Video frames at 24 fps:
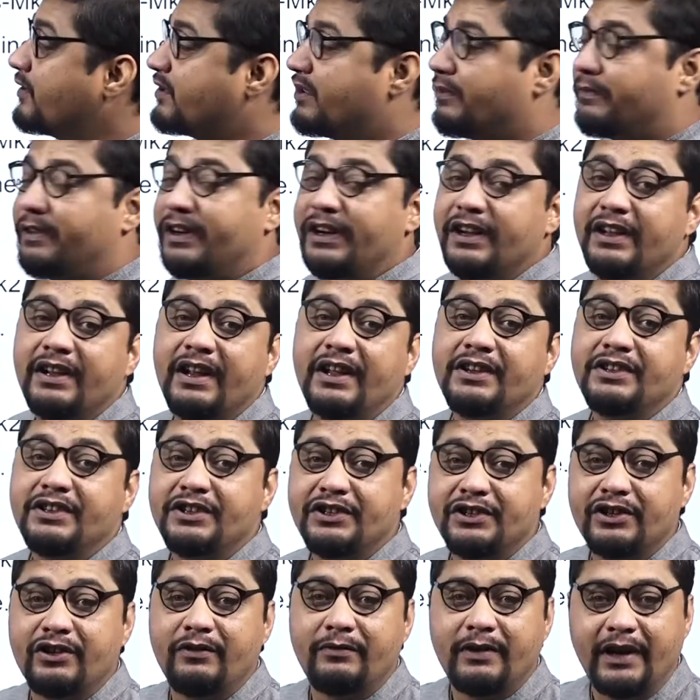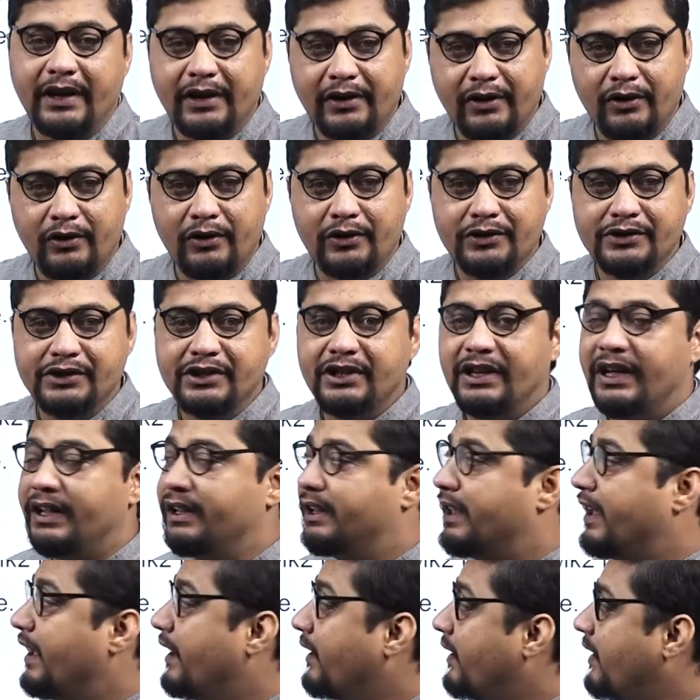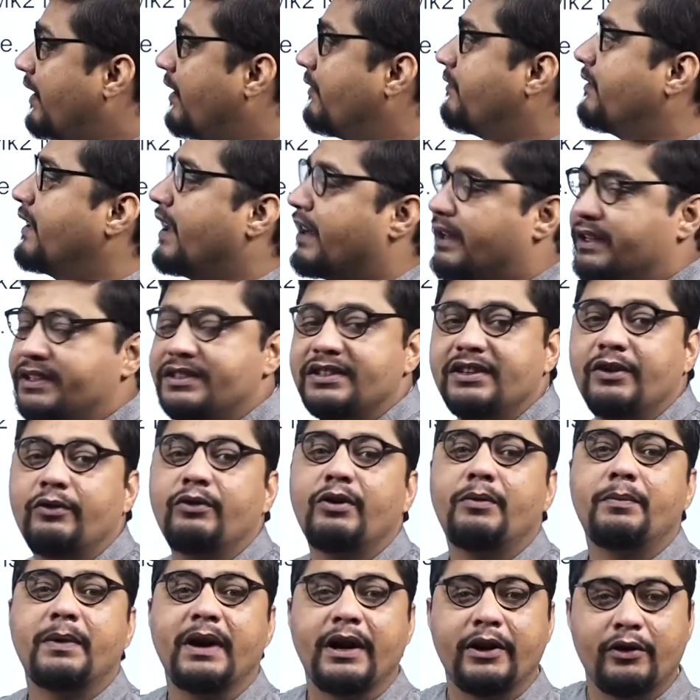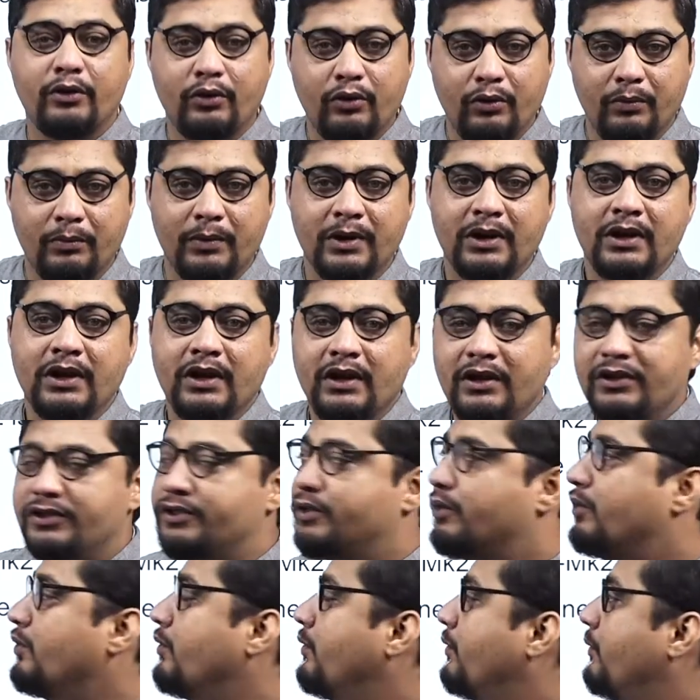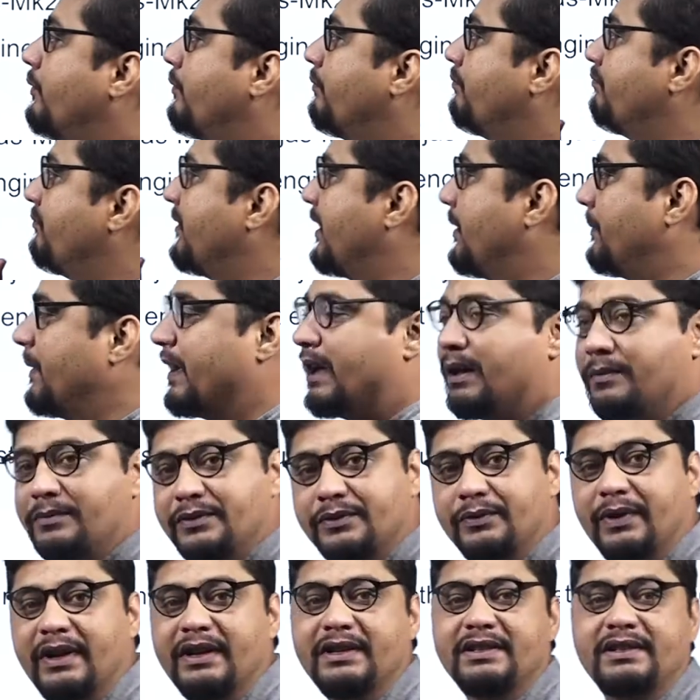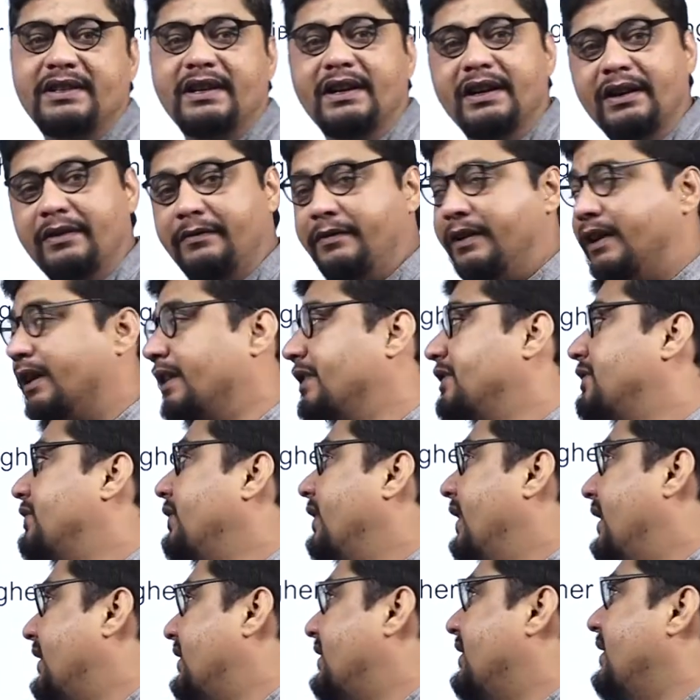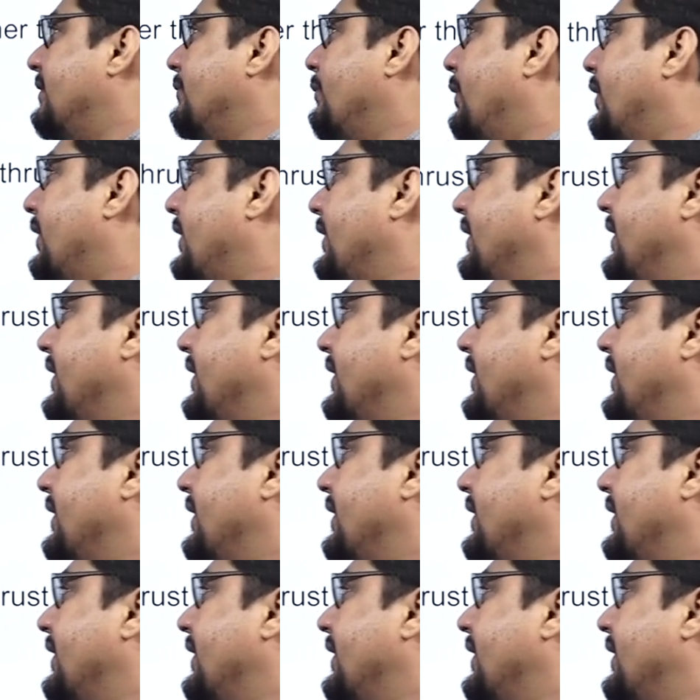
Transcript: of Indianization of technology and the aircraft that is developed at home, so it becomes very significant. So let's see what it